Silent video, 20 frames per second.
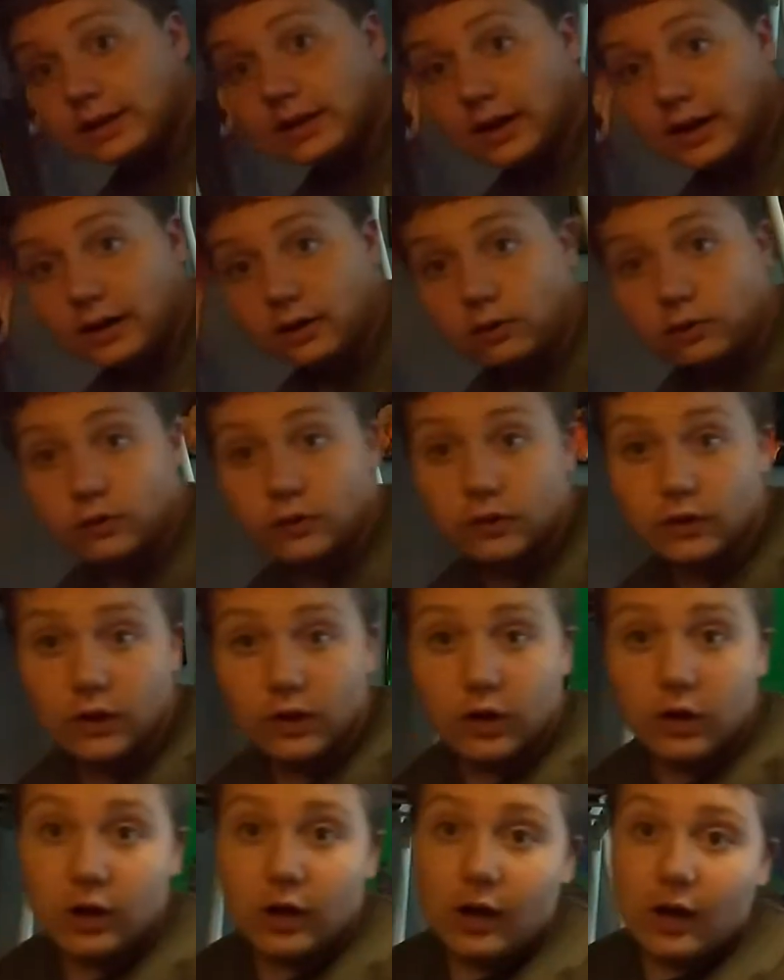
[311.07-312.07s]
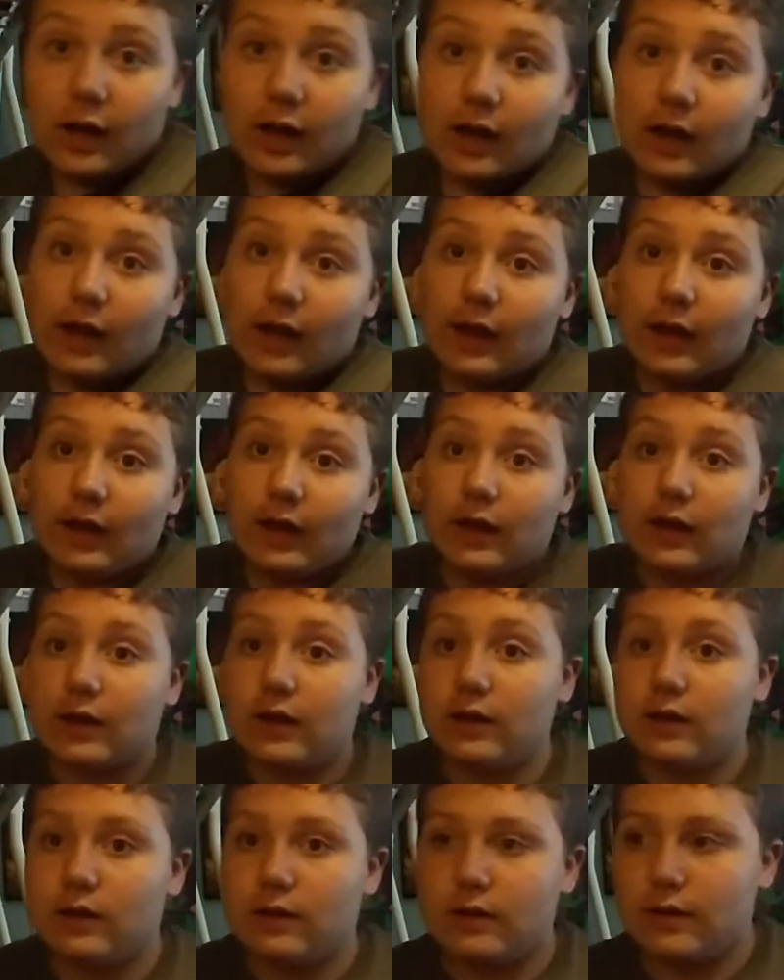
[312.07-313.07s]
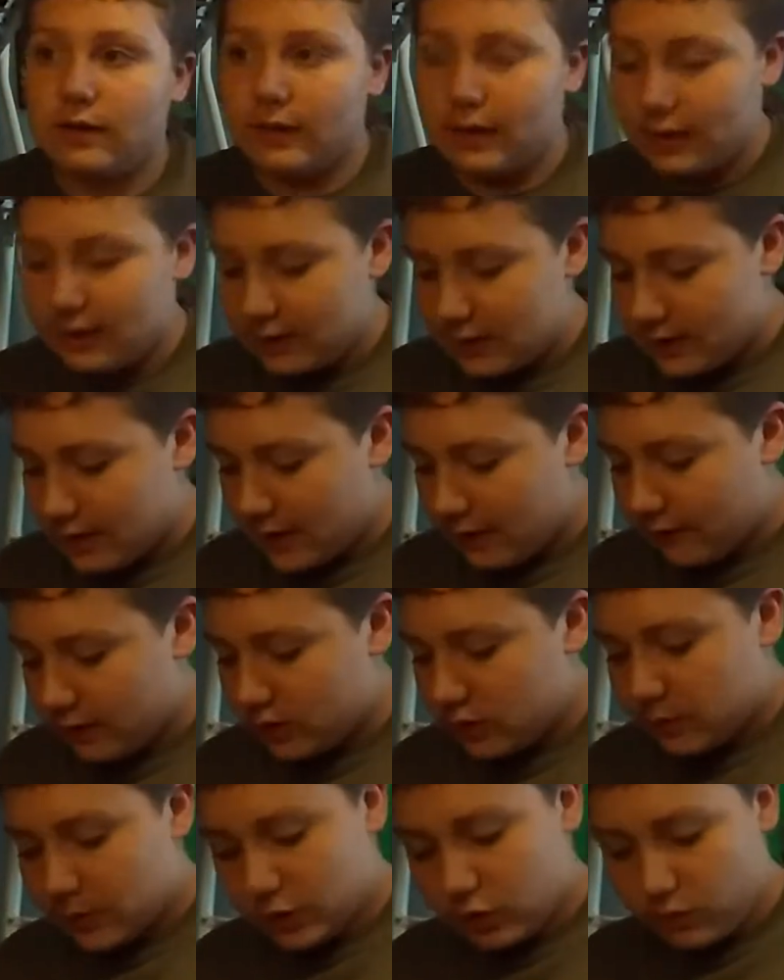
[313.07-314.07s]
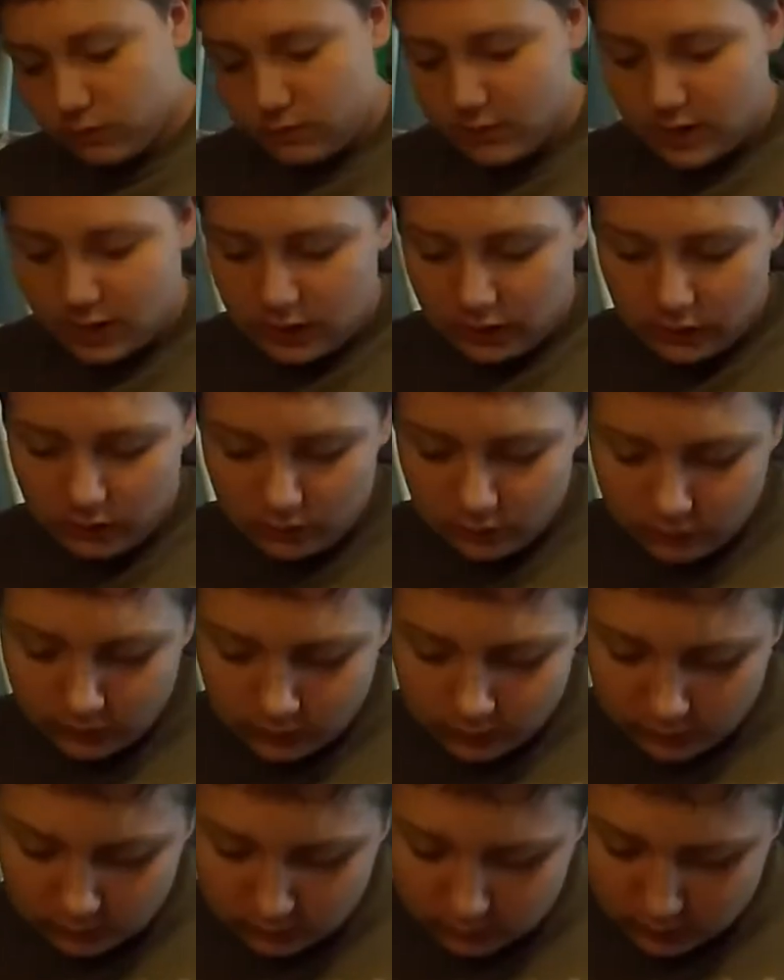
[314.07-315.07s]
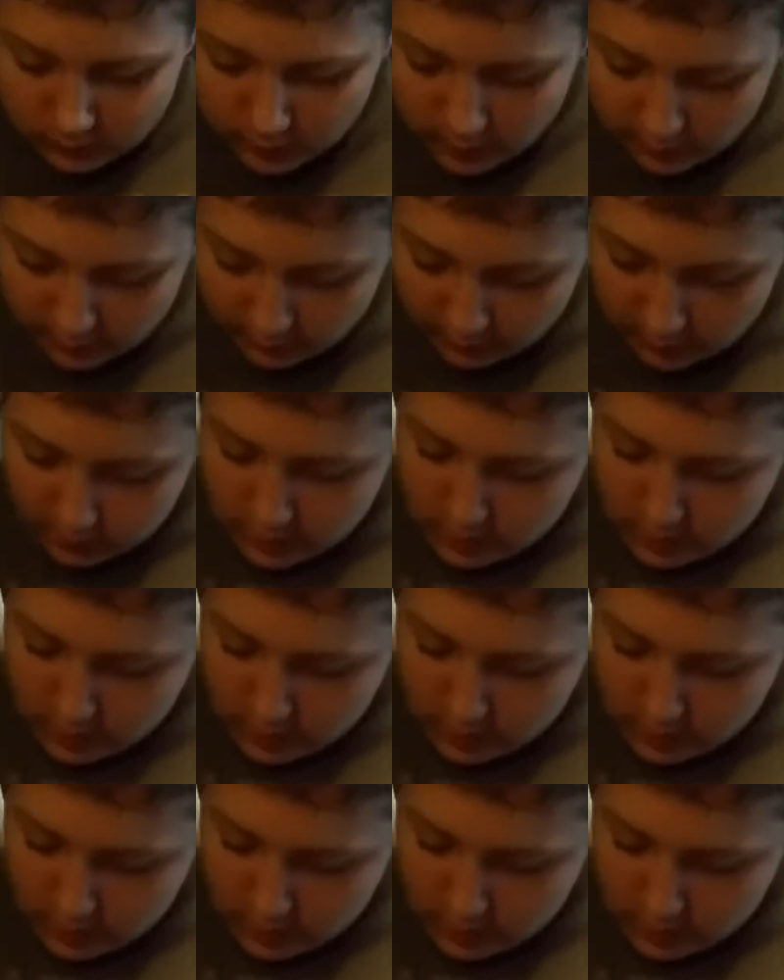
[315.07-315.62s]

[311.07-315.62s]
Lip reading: titles, and they didn't have any special menus or nothing.